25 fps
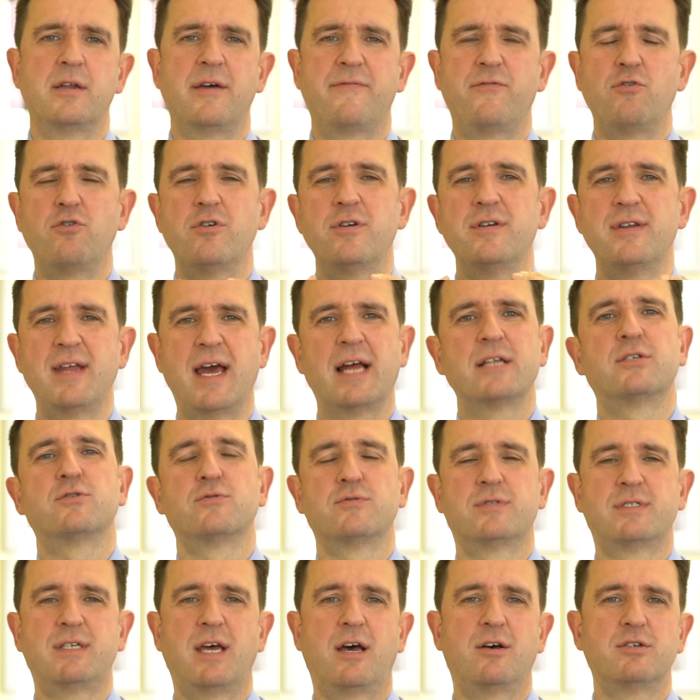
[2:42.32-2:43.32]
Now, if you're a
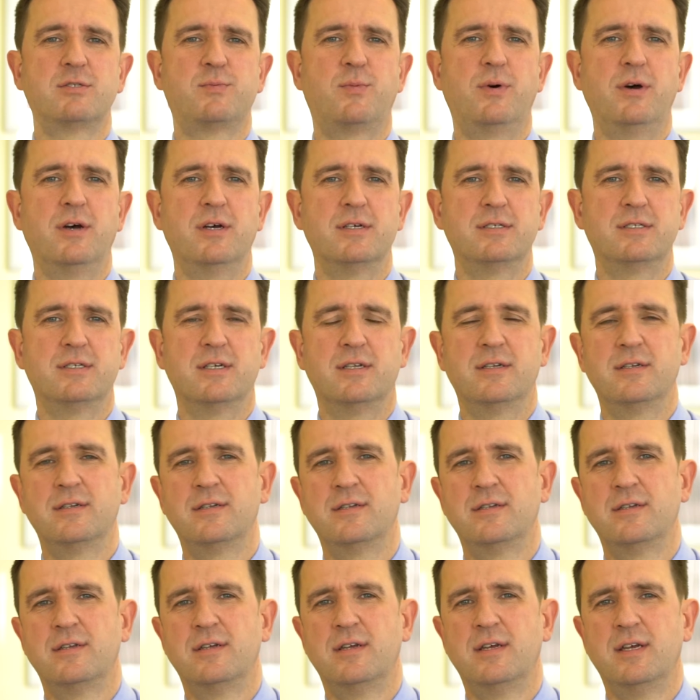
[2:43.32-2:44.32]
natural salesperson,
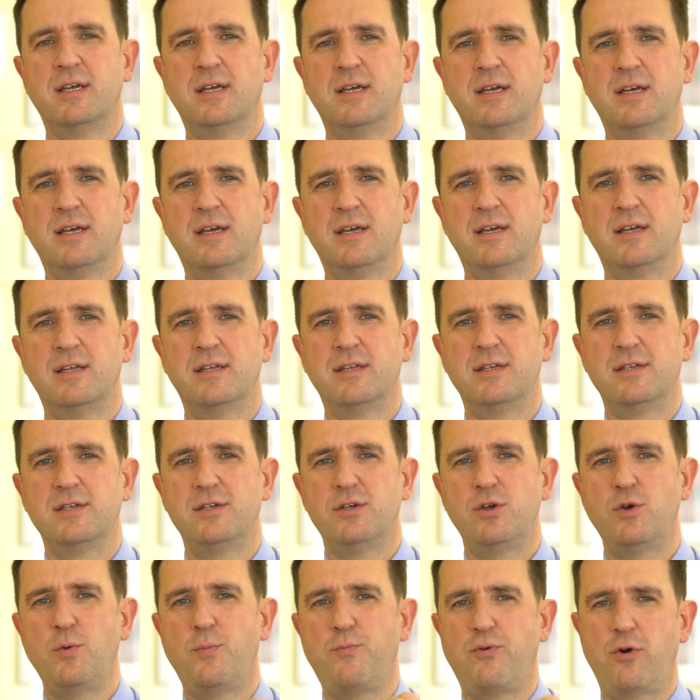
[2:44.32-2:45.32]

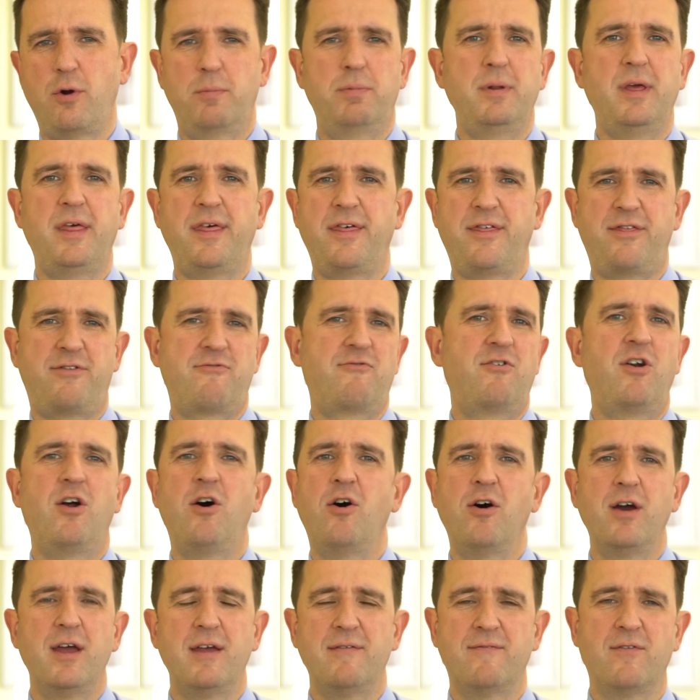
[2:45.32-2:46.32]
you probably
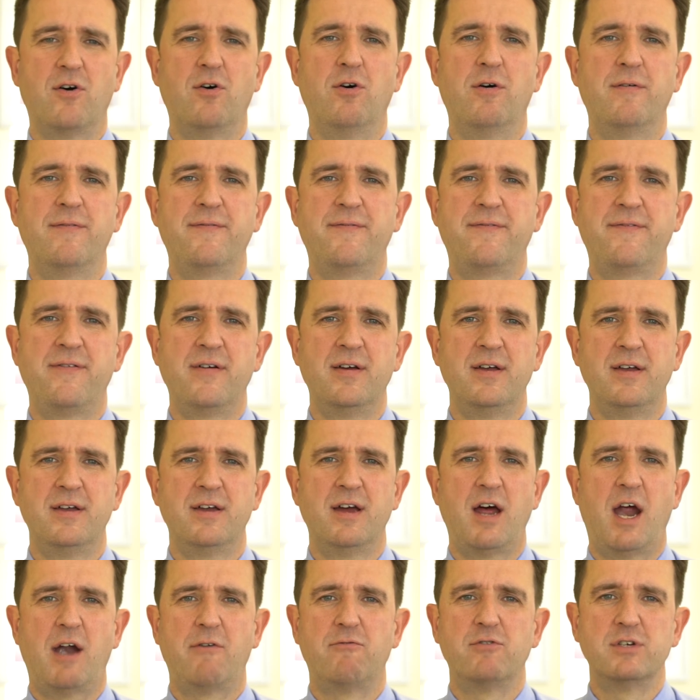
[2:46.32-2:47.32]
thrive off
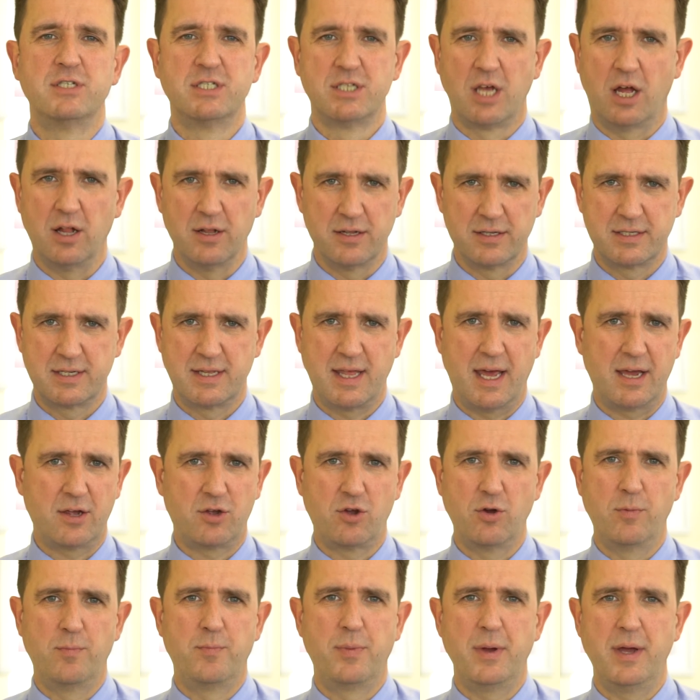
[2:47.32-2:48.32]
a result. That
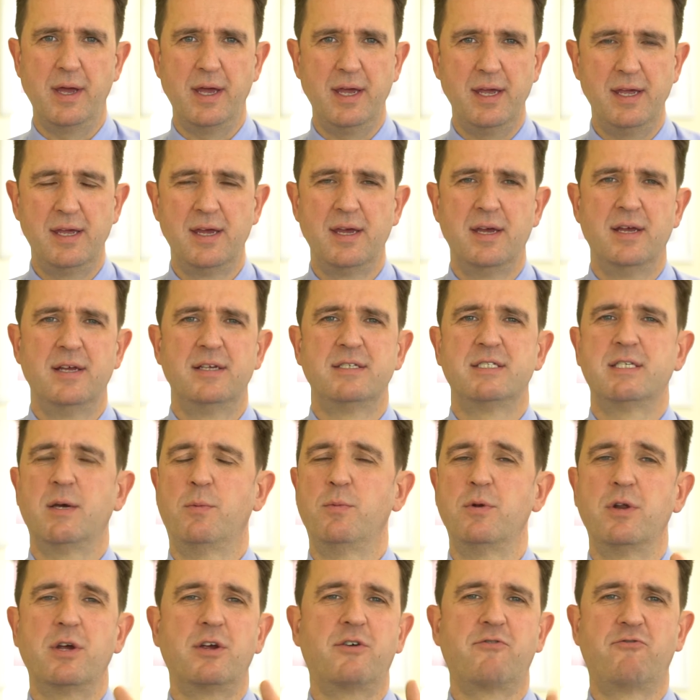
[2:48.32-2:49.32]
could be
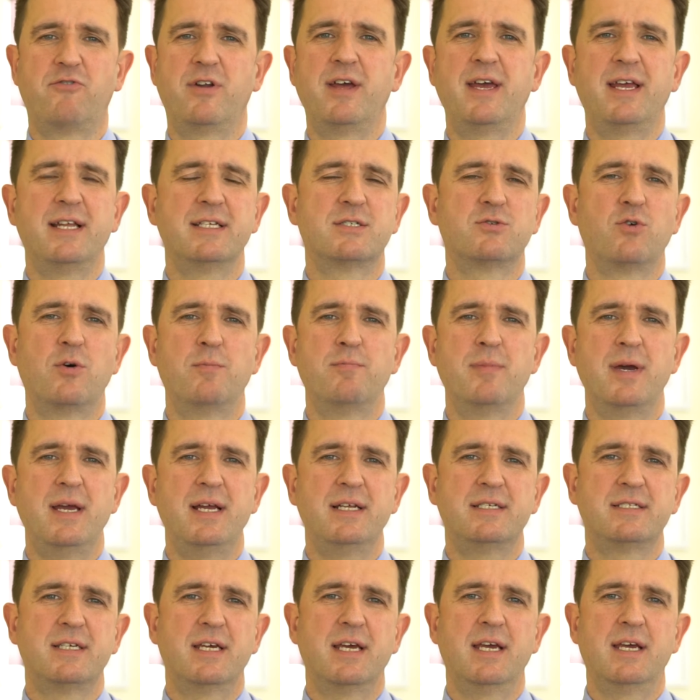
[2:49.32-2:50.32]
someone agreeing to a
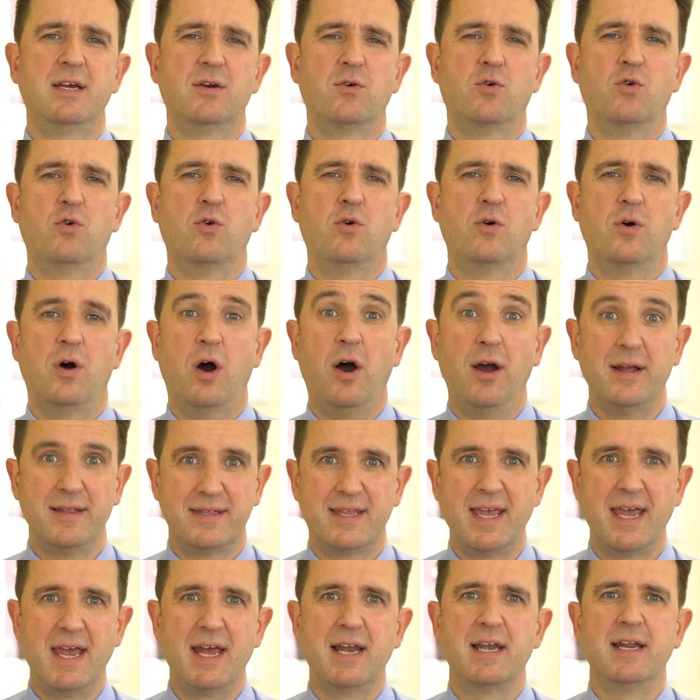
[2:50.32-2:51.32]
meeting, or
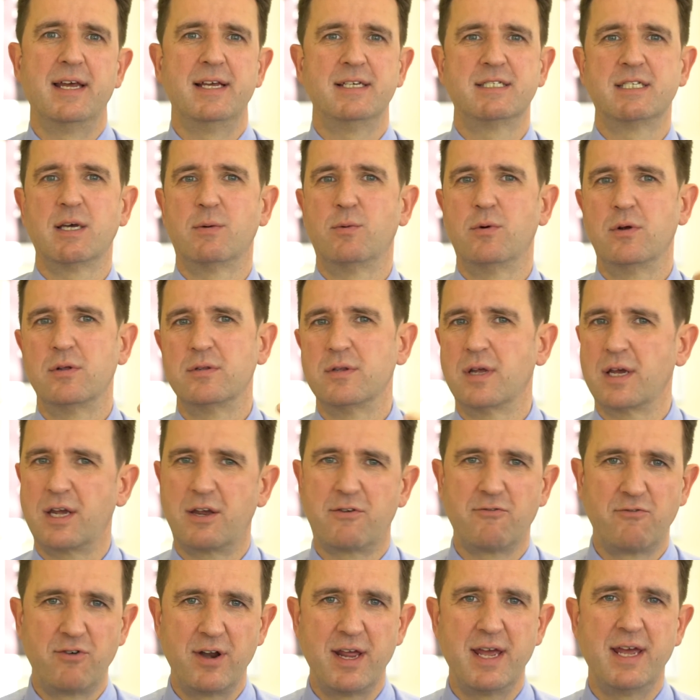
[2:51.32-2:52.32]
ideally someone
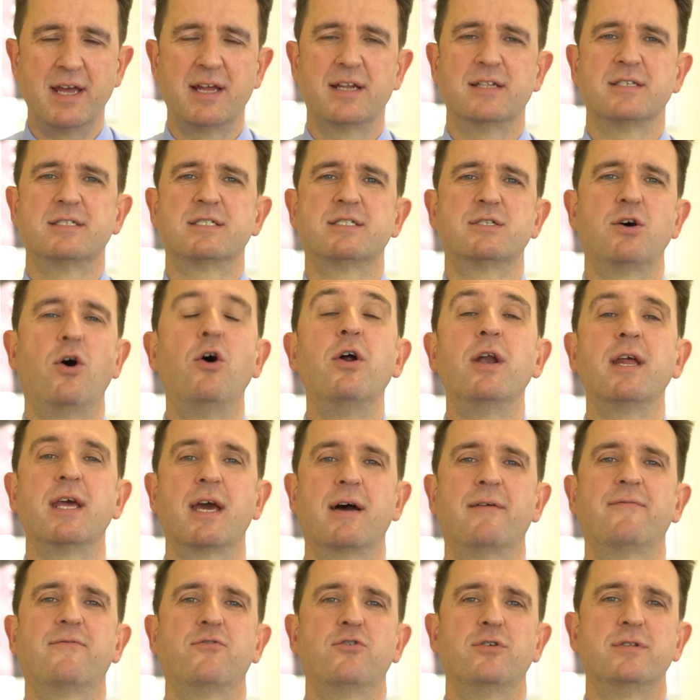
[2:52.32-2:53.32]
agreeing and signing
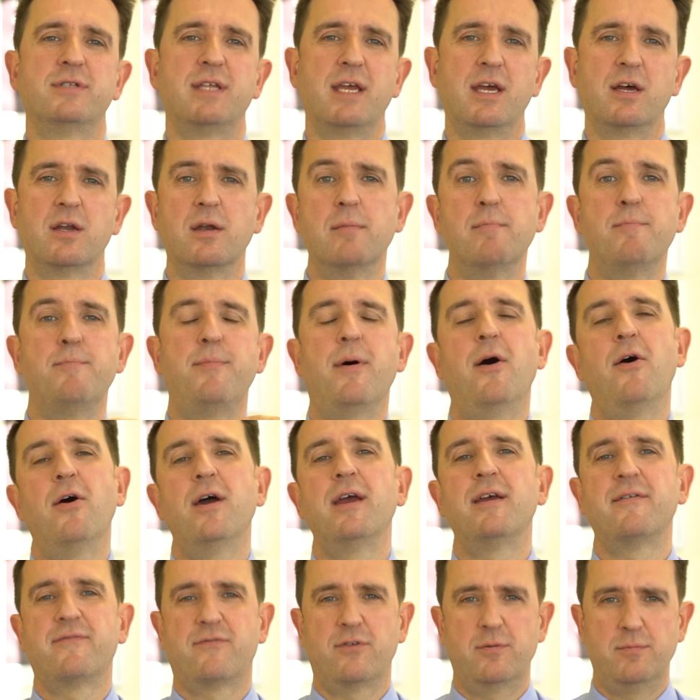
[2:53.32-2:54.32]
up for a deal and
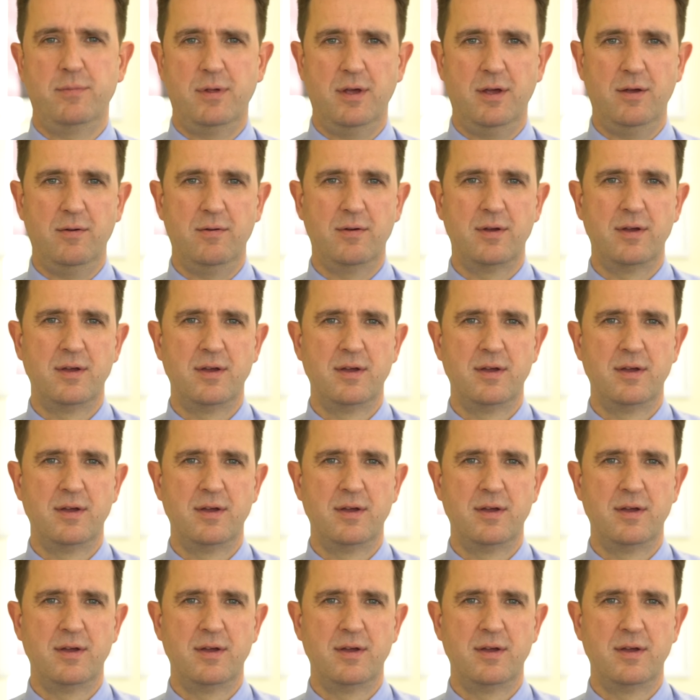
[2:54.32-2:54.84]
buying from you.